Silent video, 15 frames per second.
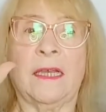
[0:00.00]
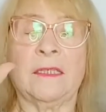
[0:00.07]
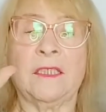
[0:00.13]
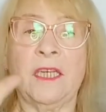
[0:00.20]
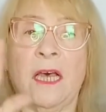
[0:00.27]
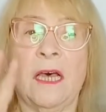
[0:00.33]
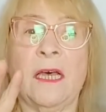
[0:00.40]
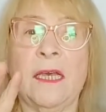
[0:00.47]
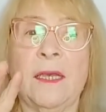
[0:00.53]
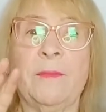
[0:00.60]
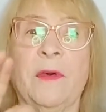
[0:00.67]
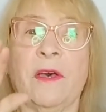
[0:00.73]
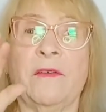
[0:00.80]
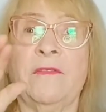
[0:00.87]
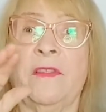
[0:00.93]
time
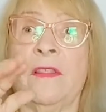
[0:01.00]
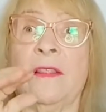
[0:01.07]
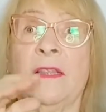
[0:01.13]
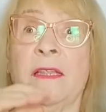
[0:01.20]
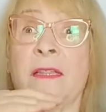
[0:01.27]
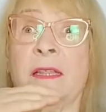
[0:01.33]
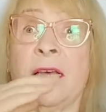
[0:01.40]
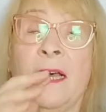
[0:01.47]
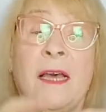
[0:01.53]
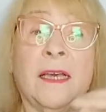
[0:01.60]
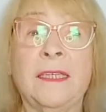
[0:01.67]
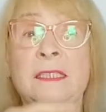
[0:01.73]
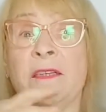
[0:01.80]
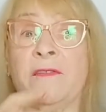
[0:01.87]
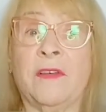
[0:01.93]
of the
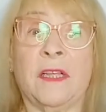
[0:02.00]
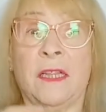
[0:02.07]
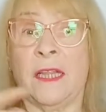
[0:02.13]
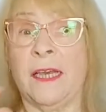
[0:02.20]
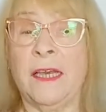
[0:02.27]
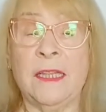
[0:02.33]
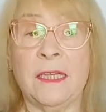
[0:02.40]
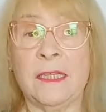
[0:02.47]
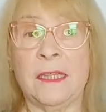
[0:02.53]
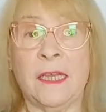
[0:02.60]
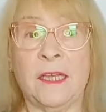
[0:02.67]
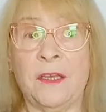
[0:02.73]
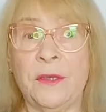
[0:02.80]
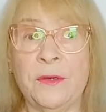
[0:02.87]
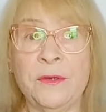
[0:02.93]
kind of clay that
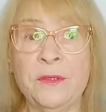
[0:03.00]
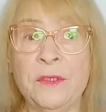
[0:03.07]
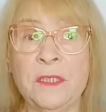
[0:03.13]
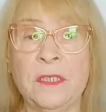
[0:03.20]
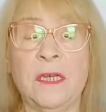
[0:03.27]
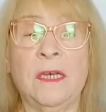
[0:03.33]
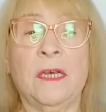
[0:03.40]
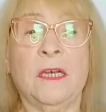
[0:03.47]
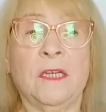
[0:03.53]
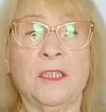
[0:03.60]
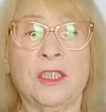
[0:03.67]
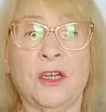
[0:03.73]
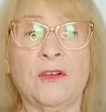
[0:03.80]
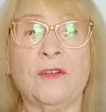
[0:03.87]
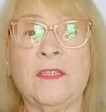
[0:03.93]
they used
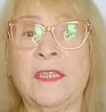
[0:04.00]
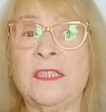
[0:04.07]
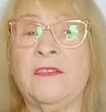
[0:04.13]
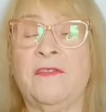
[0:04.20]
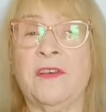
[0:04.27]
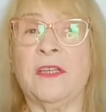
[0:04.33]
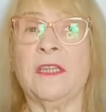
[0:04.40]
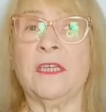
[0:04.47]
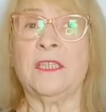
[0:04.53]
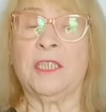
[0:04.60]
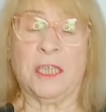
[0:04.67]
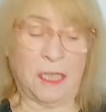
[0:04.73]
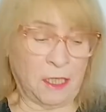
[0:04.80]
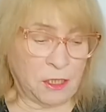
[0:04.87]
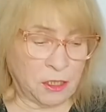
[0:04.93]
turned this village
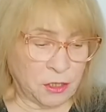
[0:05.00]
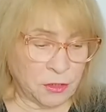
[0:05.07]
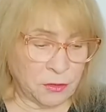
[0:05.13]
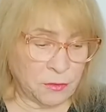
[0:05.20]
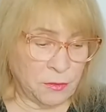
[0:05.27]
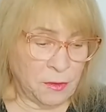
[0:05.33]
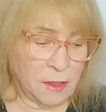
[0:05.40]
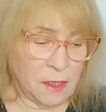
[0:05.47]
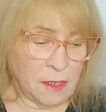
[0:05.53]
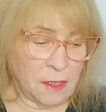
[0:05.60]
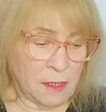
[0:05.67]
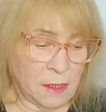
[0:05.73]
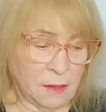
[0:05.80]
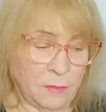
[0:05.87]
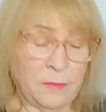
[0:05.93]
into
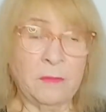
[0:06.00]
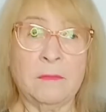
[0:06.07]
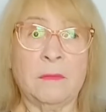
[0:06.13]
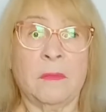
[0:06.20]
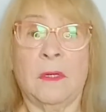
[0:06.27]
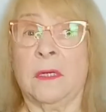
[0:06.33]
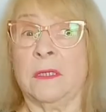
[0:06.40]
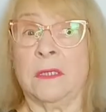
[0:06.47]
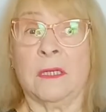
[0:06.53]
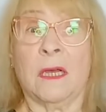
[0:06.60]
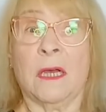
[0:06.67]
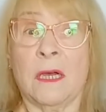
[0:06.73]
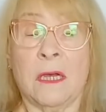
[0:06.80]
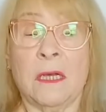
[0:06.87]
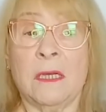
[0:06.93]

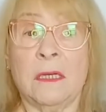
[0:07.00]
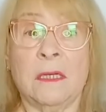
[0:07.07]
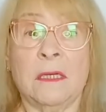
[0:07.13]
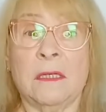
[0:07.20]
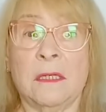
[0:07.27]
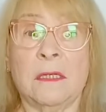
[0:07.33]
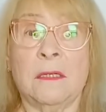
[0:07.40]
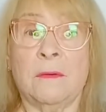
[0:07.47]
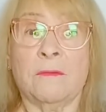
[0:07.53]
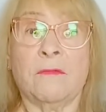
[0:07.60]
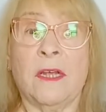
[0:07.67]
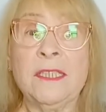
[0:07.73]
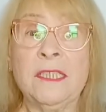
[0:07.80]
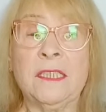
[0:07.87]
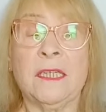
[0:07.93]
a
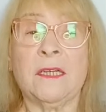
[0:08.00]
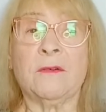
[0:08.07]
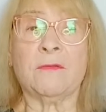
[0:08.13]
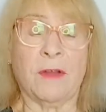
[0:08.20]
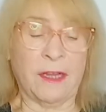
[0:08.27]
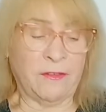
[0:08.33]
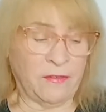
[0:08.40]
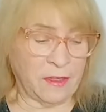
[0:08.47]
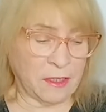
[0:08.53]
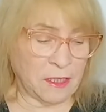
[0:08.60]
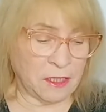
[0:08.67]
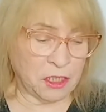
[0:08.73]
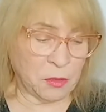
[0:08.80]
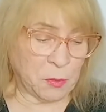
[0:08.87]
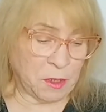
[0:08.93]
rustic red
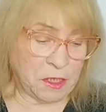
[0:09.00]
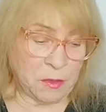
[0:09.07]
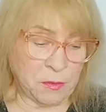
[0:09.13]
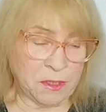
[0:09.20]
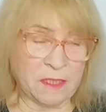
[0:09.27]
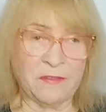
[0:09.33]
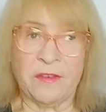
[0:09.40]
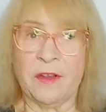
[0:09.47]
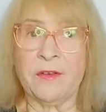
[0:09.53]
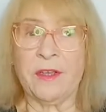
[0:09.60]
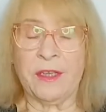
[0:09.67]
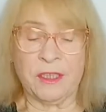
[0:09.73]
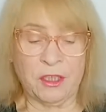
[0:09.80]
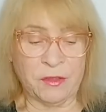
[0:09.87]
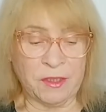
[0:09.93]
village, which was very
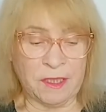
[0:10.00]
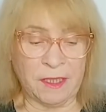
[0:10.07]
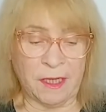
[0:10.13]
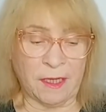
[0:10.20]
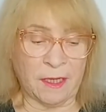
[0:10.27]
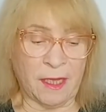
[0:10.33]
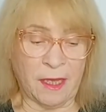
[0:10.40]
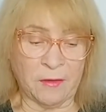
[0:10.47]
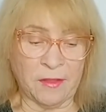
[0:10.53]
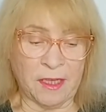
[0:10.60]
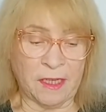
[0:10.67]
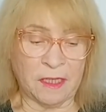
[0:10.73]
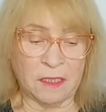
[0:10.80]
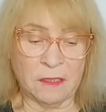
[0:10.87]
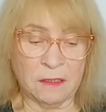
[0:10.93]
interesting how they